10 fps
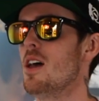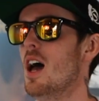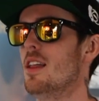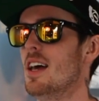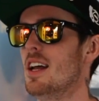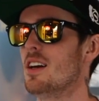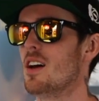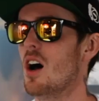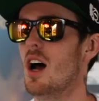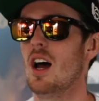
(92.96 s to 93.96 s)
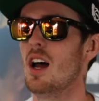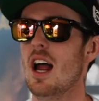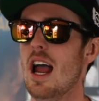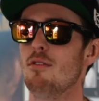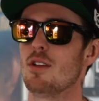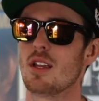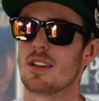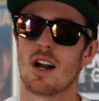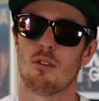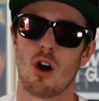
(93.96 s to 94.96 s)
And then everything
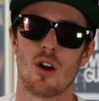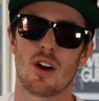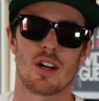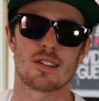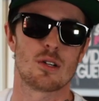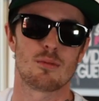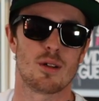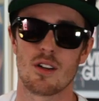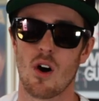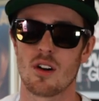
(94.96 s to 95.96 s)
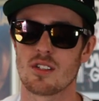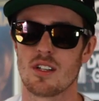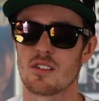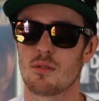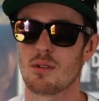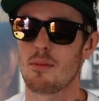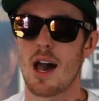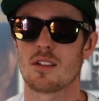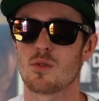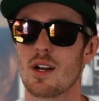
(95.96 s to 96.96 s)
that I wrote on it, it honestly took me
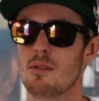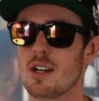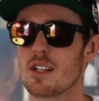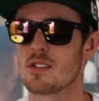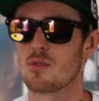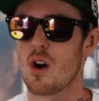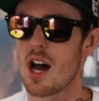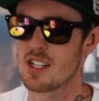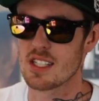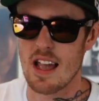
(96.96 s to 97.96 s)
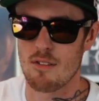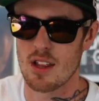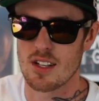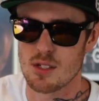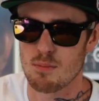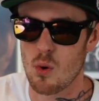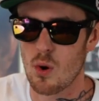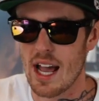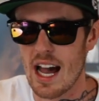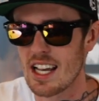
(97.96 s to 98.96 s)
about 20 minutes to write. Just everything just
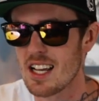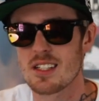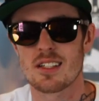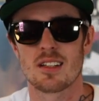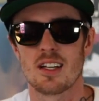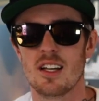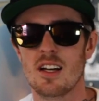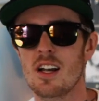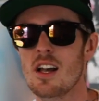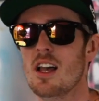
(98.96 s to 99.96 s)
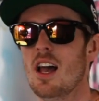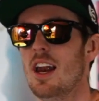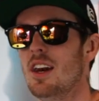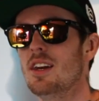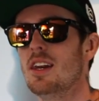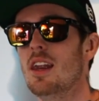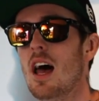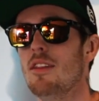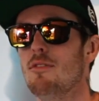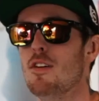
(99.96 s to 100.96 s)
poured out instantly. And
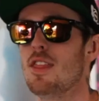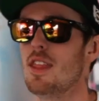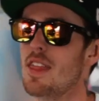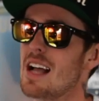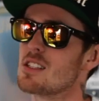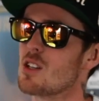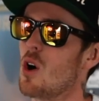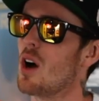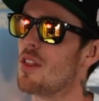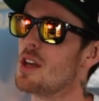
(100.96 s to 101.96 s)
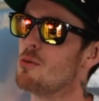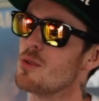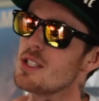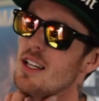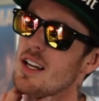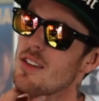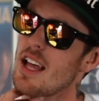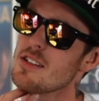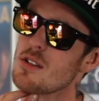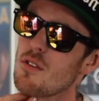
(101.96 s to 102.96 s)
for that song, I think we were sitting on
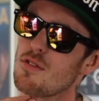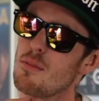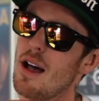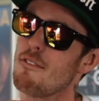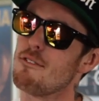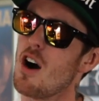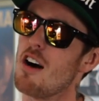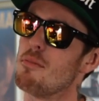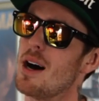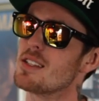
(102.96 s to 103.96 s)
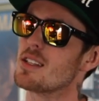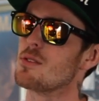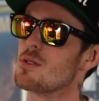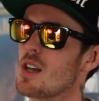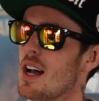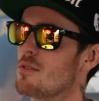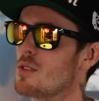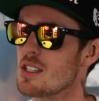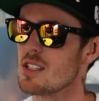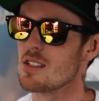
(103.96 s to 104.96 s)
that song for about 5 months, and it was like,
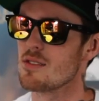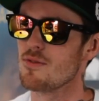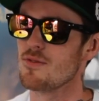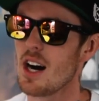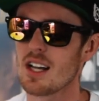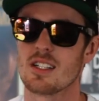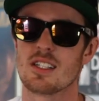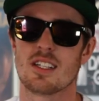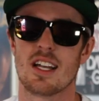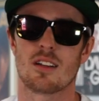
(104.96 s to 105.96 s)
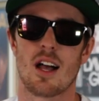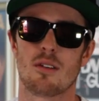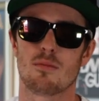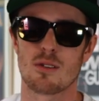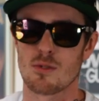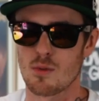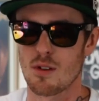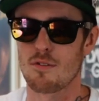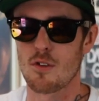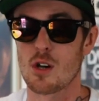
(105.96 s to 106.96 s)
this is fucking sick. Like, this was
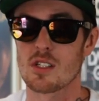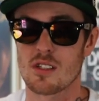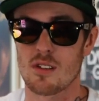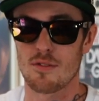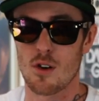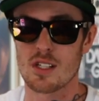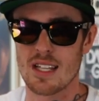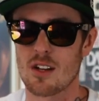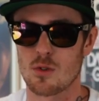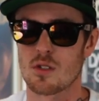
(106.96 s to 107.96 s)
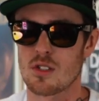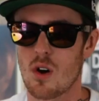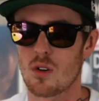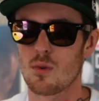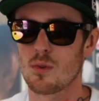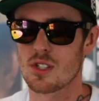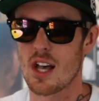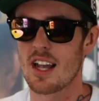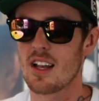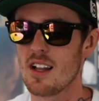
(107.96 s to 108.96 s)
the first actual song that was like,